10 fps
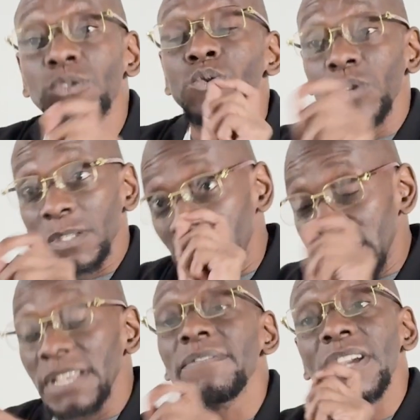to a
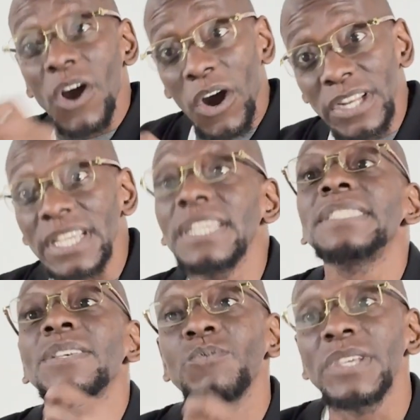specific
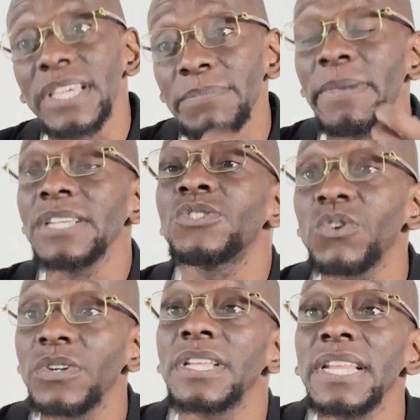audience, and we can make
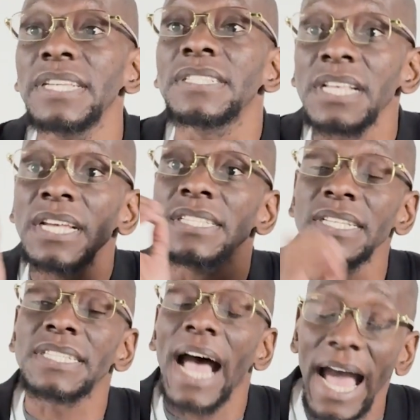sure that it's
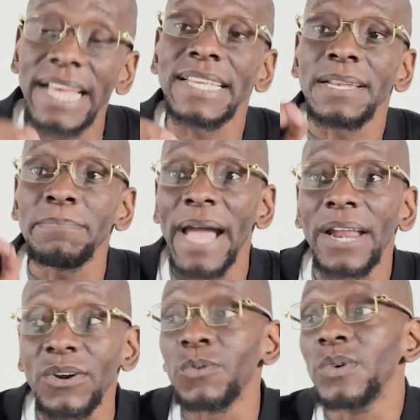designed in a
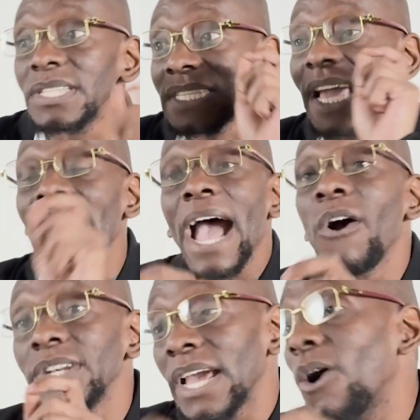manner in which that
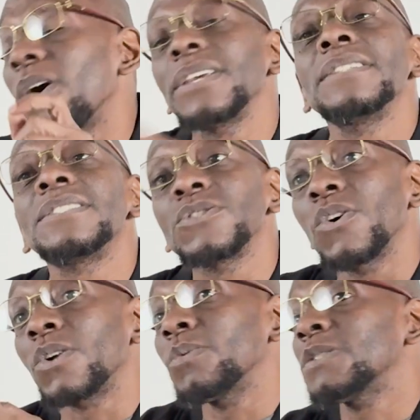audience is
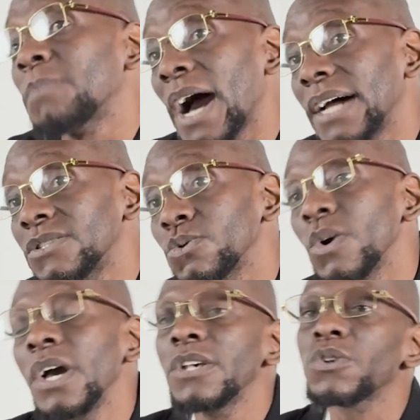going to respond to.
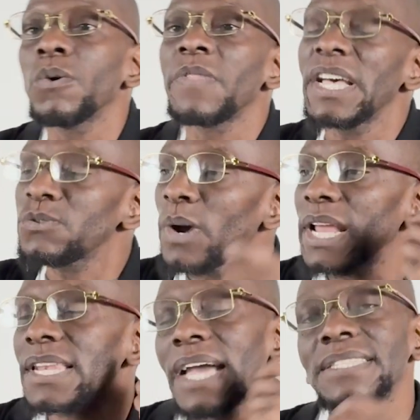So that's why
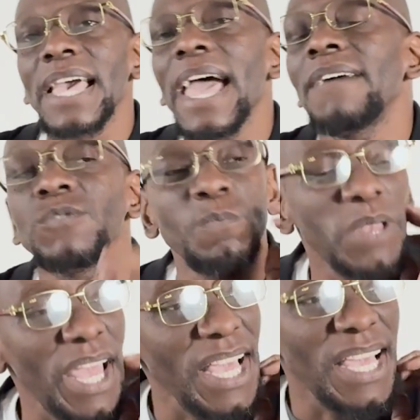they like to have you play